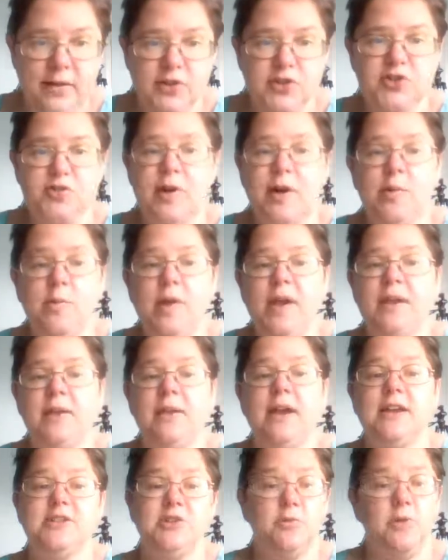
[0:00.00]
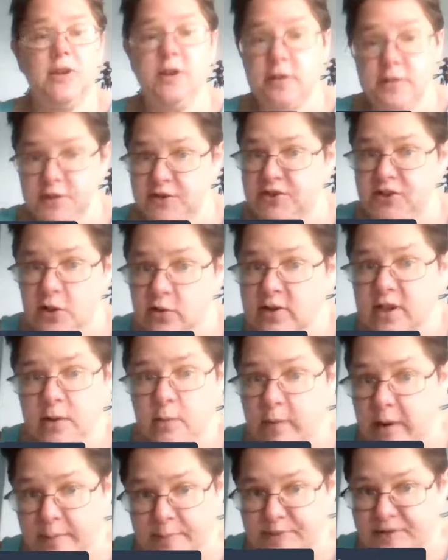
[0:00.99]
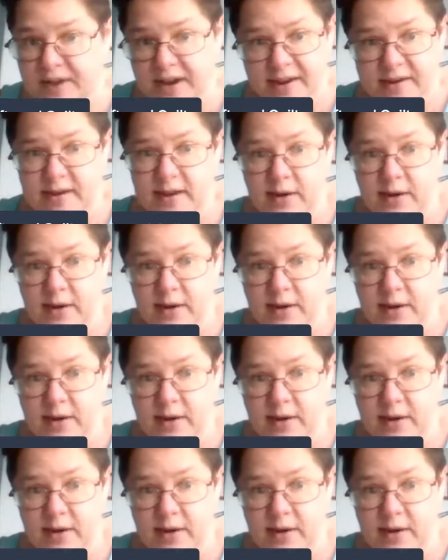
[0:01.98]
so I actually went on the sulky website